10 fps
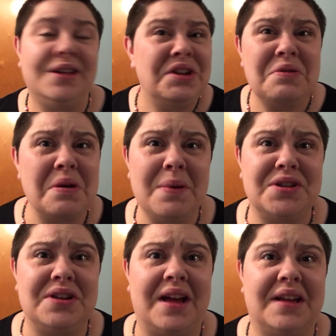You don't worry
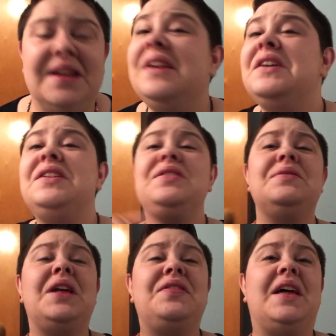about your neck.
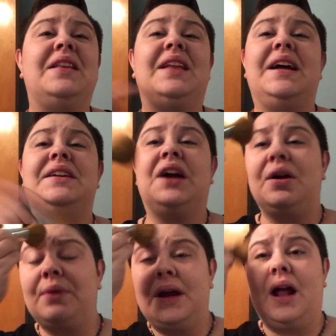You let that line
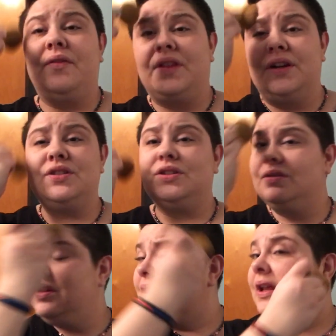cut right off there so
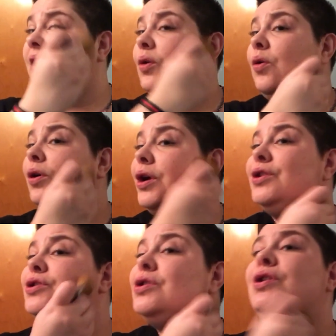you look like an
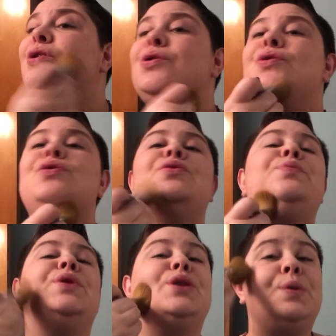orange
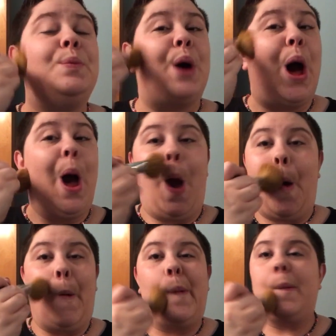Oompa Loompa,
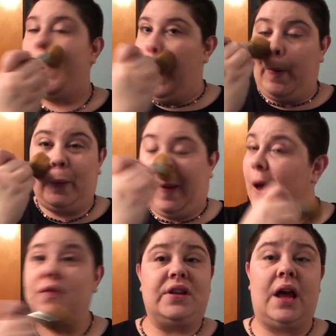because
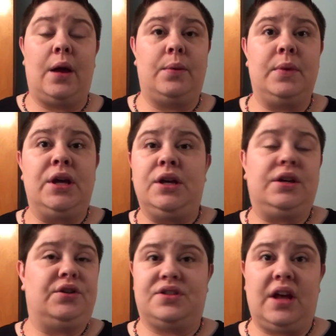half the time
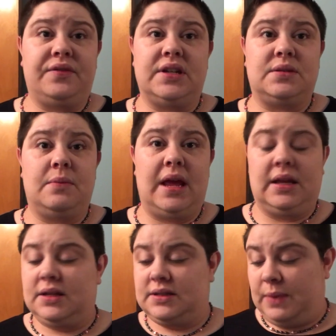your stuff doesn't
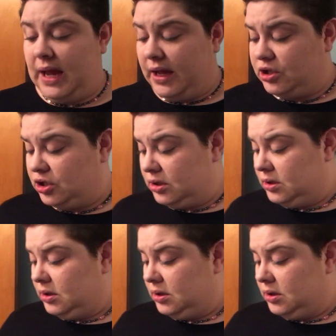match.